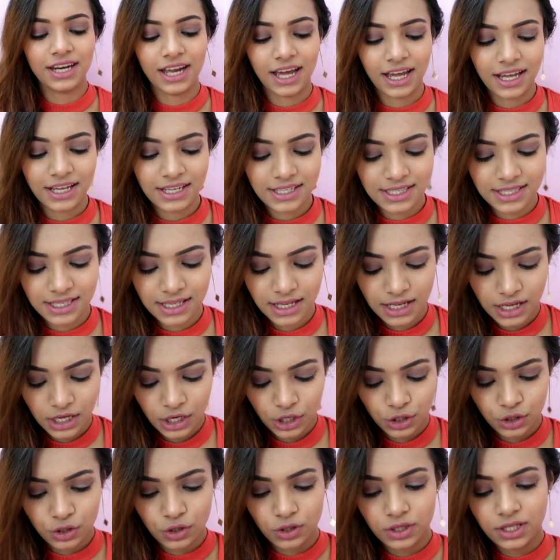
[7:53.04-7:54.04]
nice.
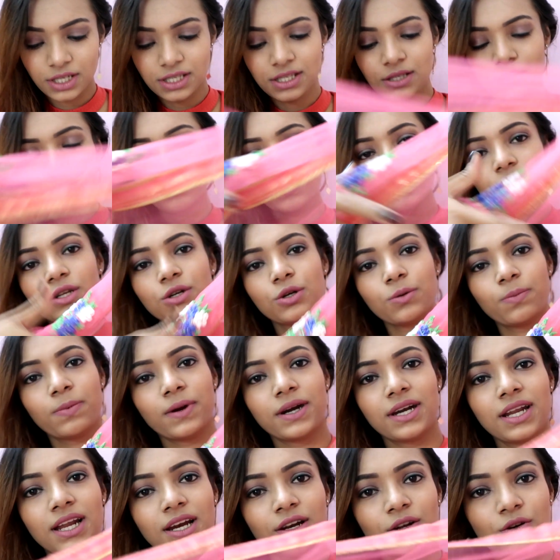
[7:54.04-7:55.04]
So this is what the
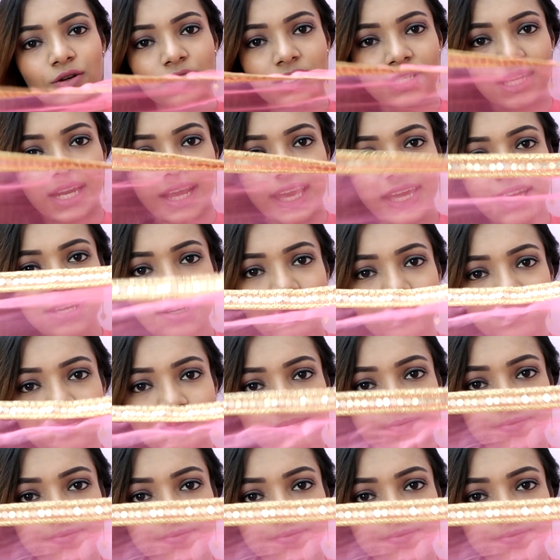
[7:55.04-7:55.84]
dupatta looks like.